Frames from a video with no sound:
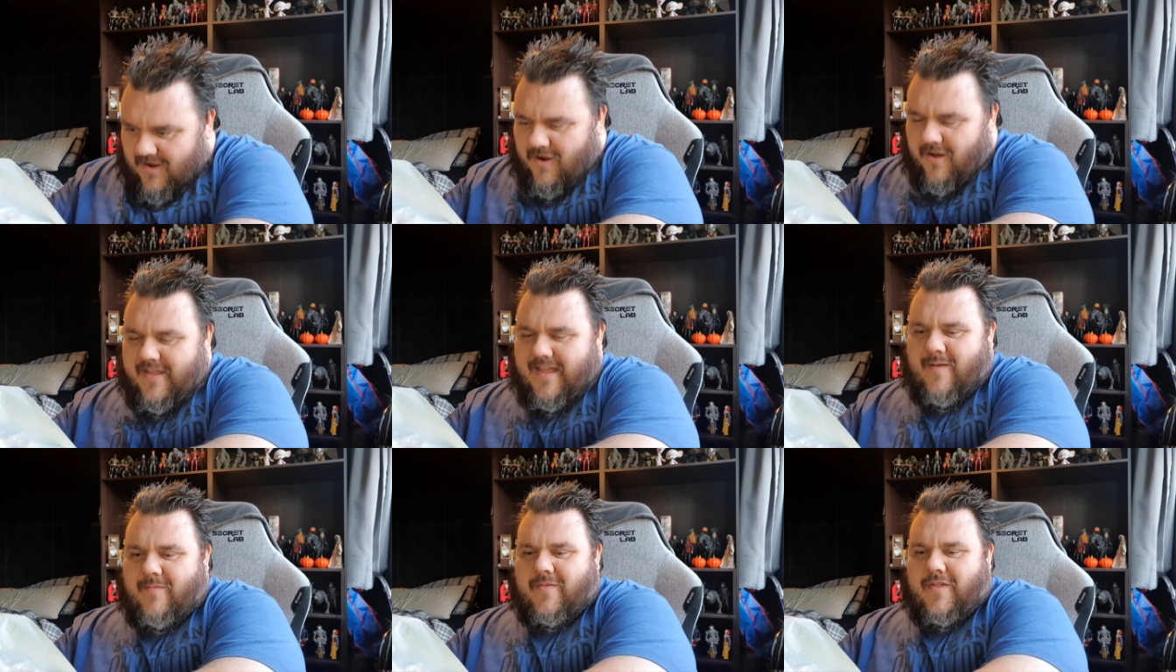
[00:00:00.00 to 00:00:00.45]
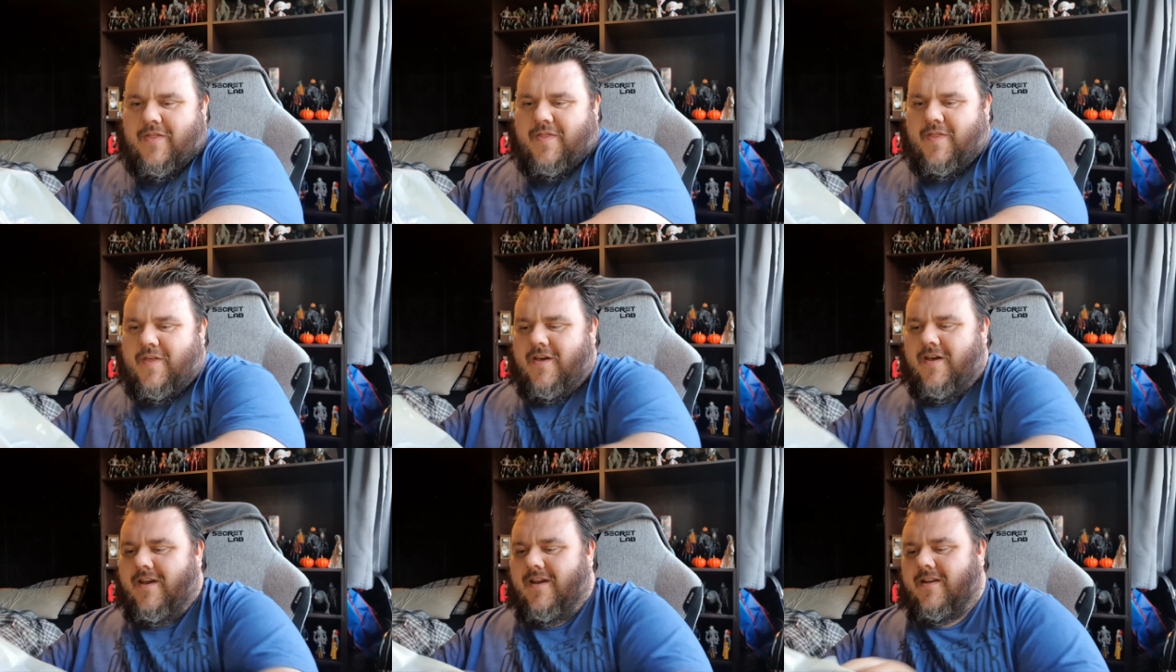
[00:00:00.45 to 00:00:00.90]
Oh yeah, the
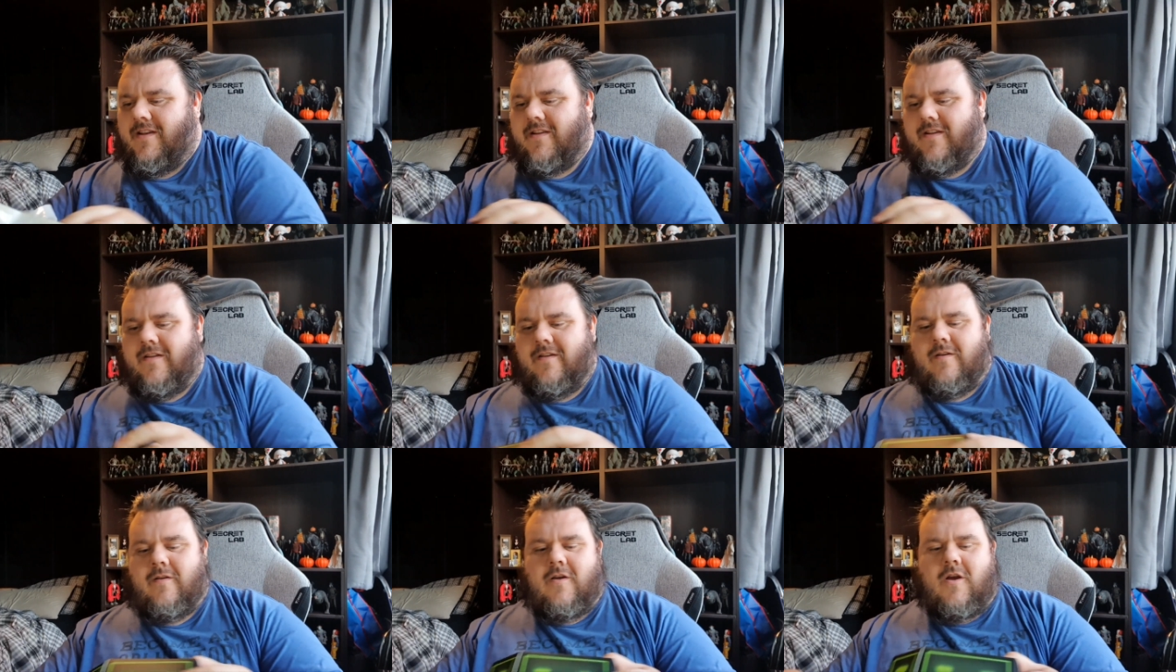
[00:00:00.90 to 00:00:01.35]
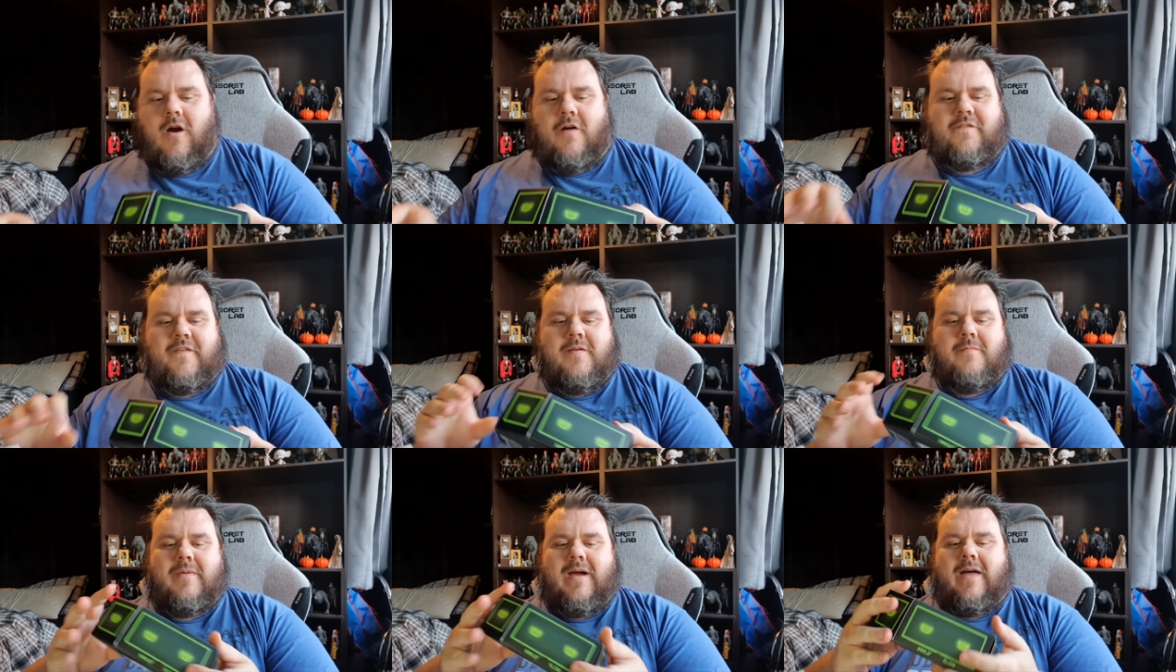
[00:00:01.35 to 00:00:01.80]
third
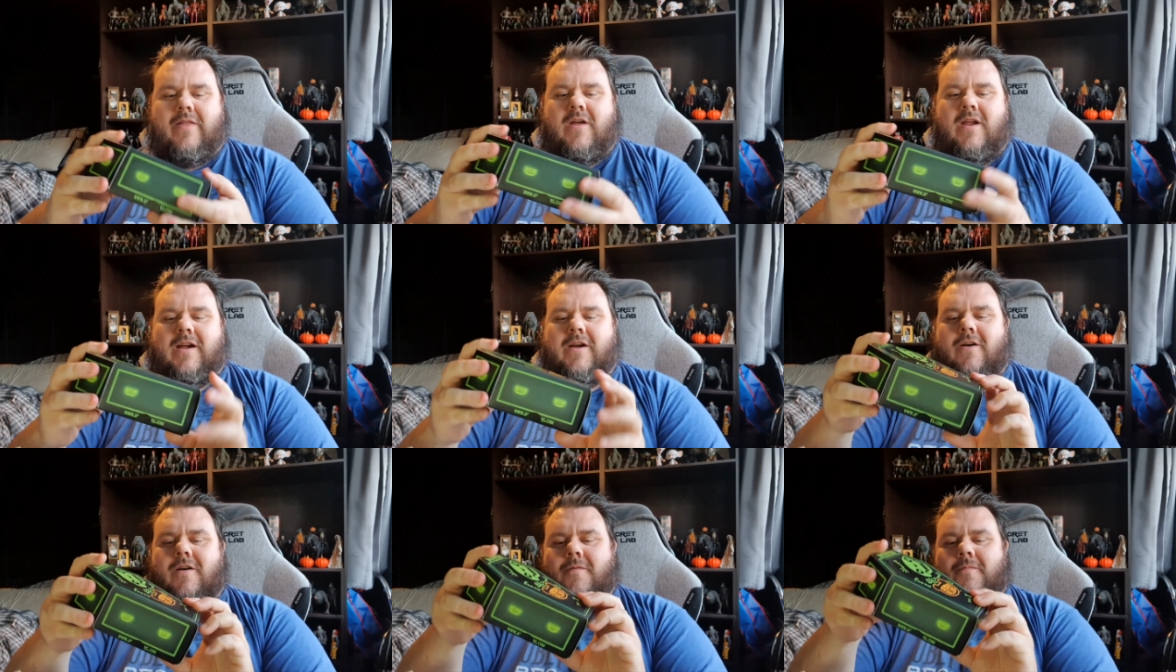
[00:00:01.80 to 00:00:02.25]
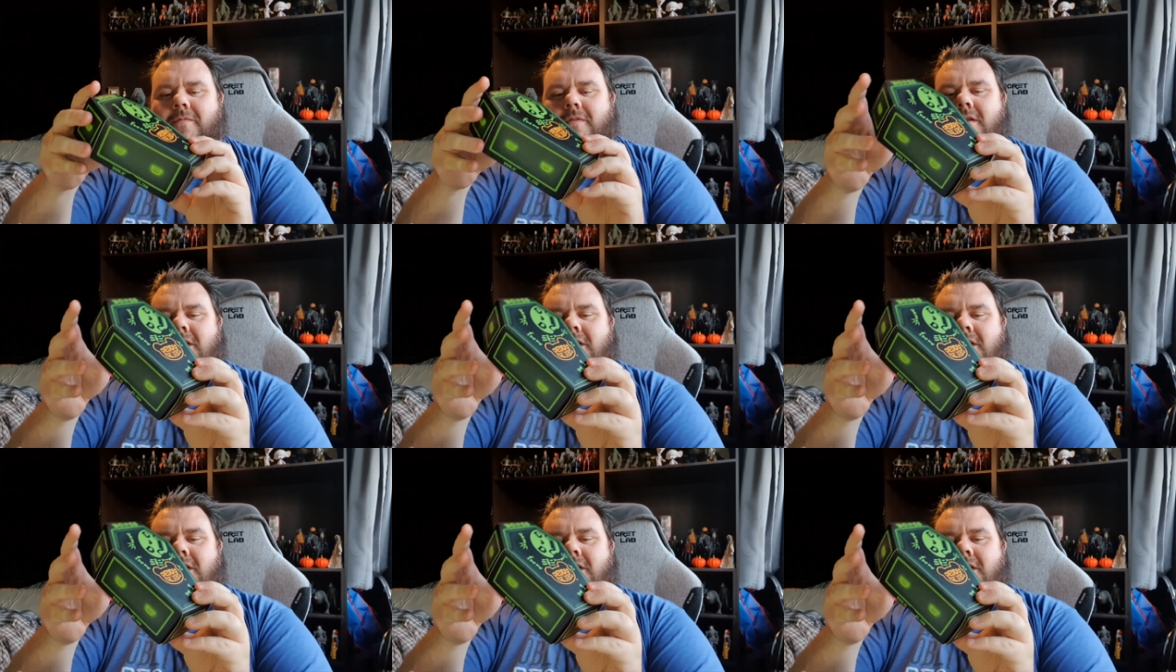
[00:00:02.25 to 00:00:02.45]
coffin bear that I got.